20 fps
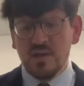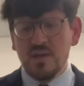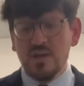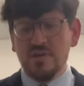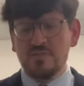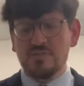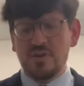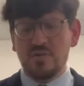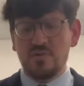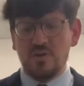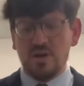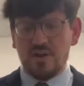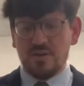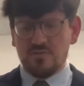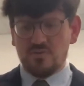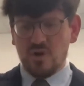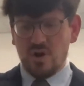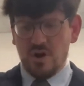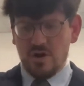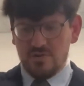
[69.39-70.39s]
So I've
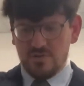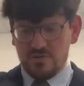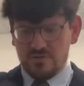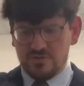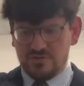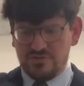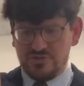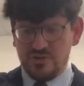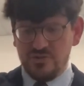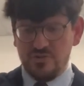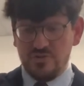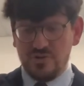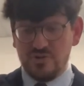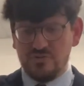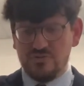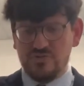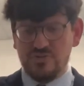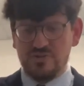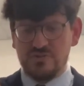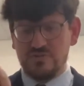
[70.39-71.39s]
got 2
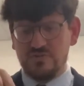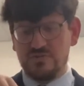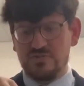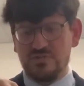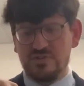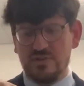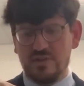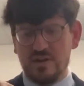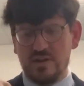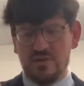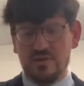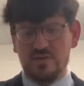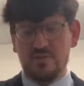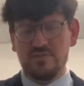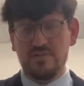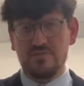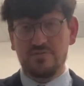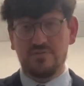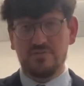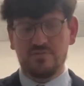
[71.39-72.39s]
Newtons and a
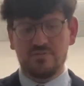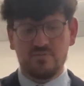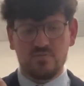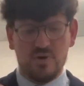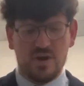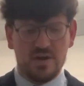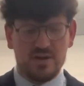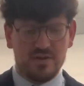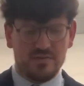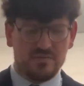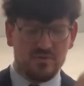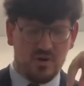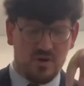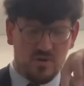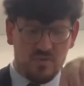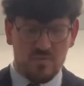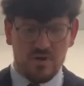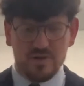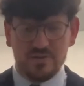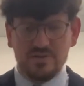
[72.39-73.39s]
distance of 1, and I've got
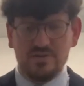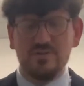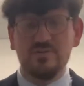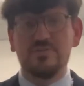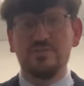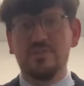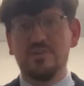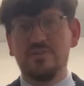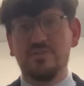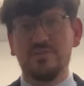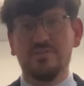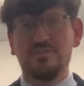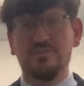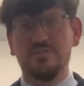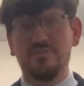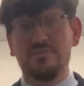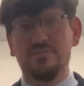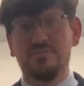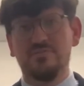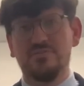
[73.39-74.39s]
1 Newton and a
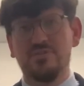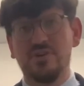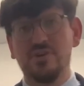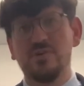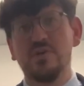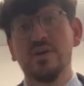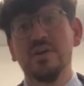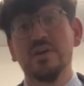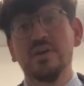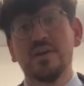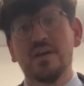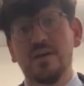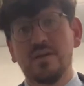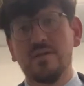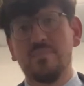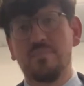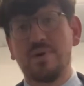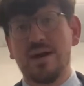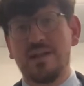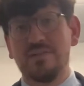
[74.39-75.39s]
distance of 2, and it
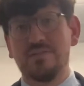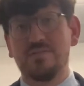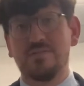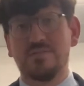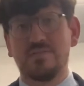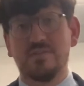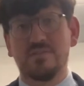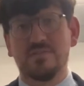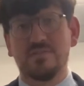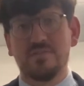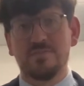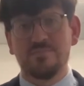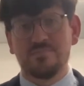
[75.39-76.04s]
balances.